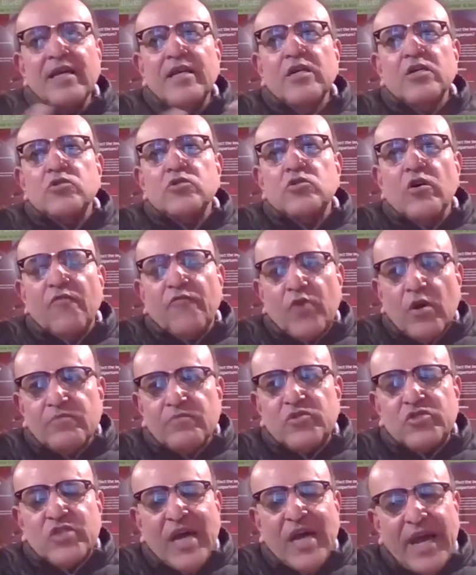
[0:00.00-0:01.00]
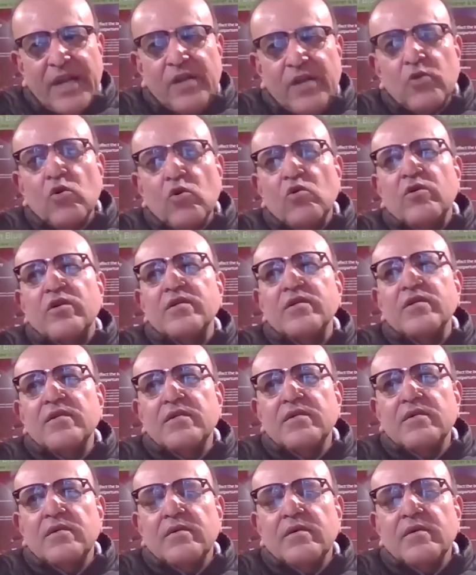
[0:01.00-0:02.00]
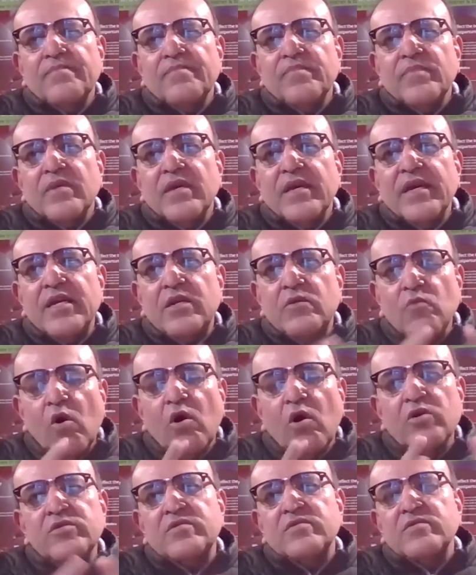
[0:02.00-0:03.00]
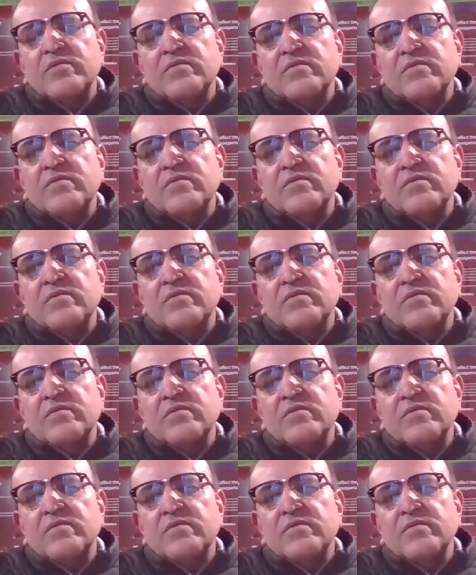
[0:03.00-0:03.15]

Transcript: So from childhood, it was